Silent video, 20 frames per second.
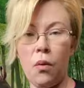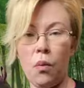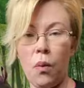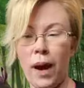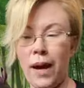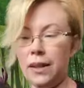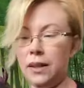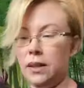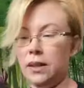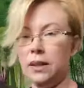
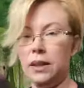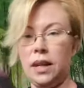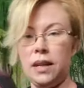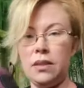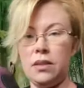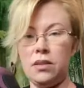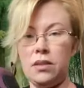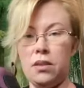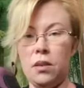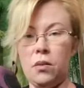wet
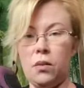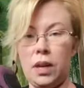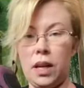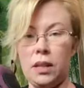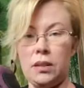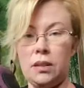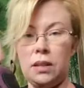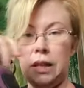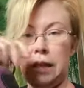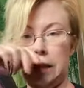unless snow
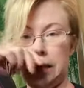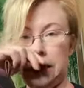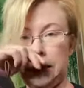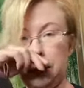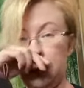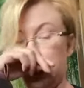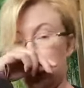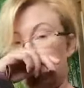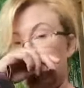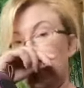gets in
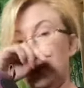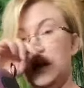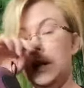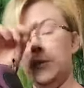here.